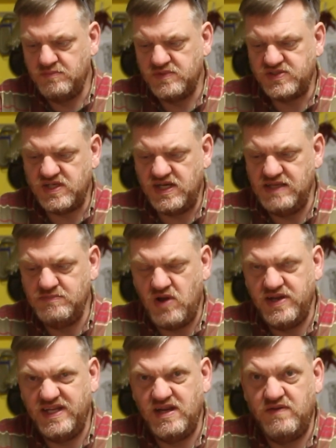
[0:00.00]
Certainly,
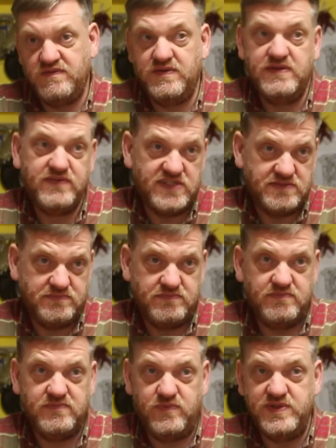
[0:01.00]

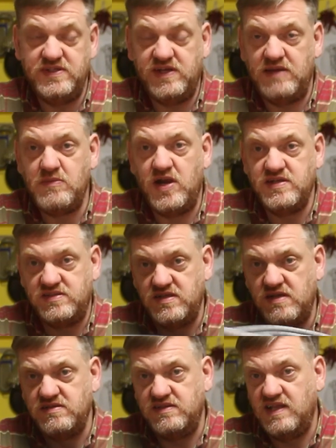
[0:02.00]
if we do get
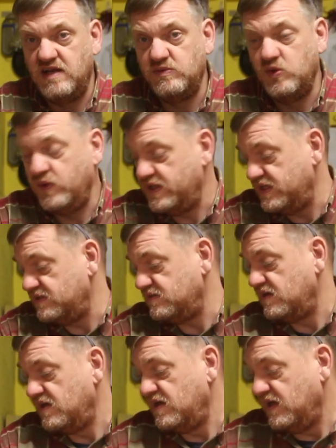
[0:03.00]
-30, then I will wear
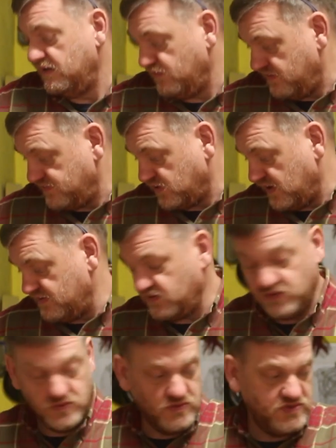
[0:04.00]
these if I have to go
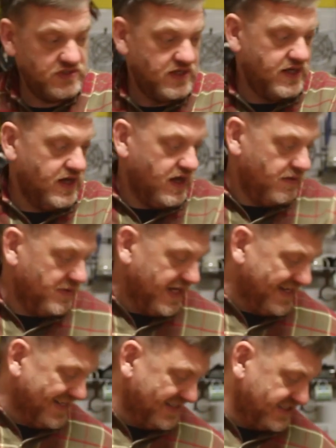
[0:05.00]
outdoors.
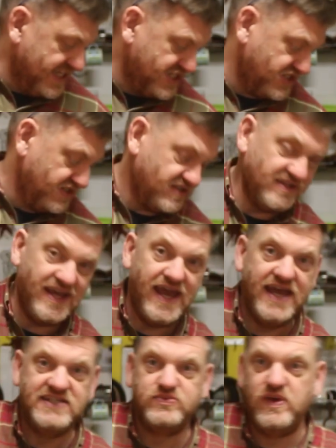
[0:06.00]
In addition to
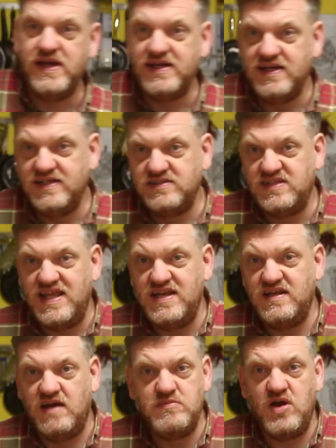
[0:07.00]
that,
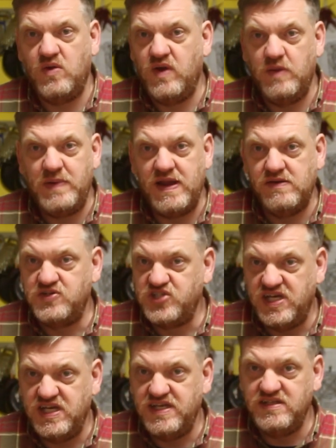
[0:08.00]
then I might wear a pair of
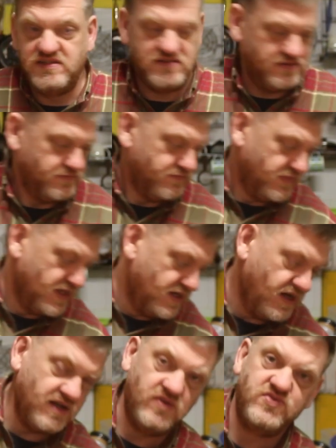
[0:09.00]
jeans,
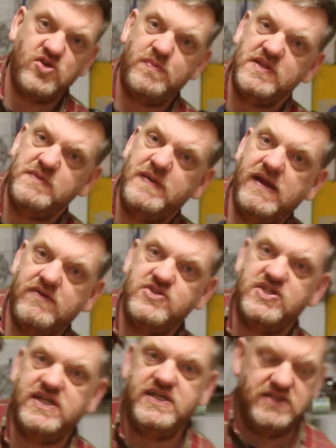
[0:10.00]
and on top of the pair of
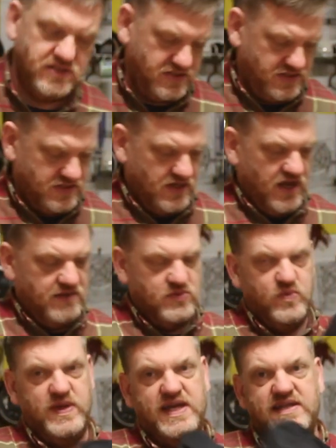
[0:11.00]
jeans, I
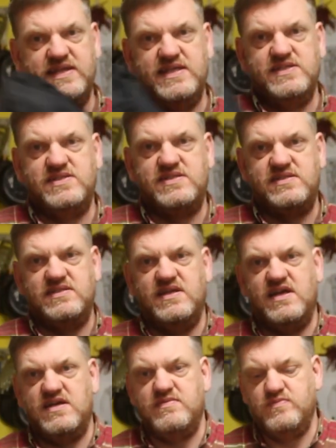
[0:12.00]
will wear these
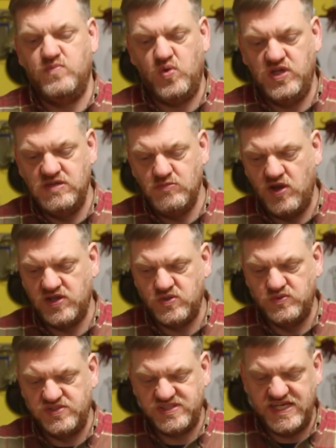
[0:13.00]
what you might
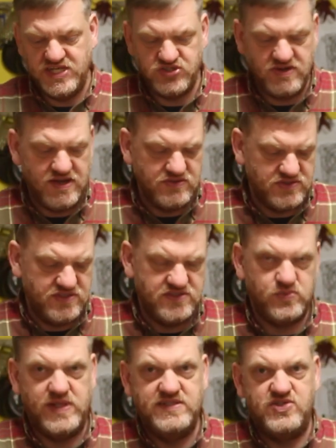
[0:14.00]
call ski trousers,
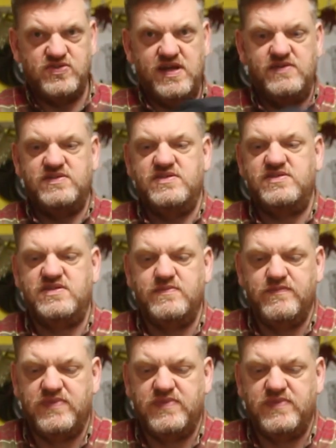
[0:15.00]
winter trousers.